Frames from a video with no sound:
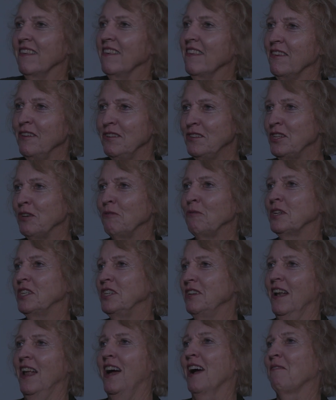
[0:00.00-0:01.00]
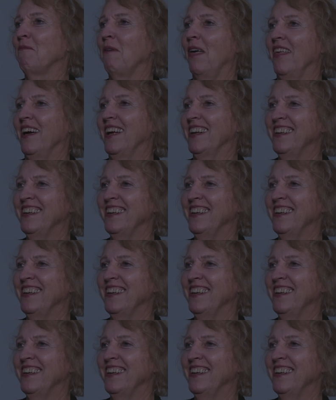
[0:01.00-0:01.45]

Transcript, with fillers: you do what you like, brother.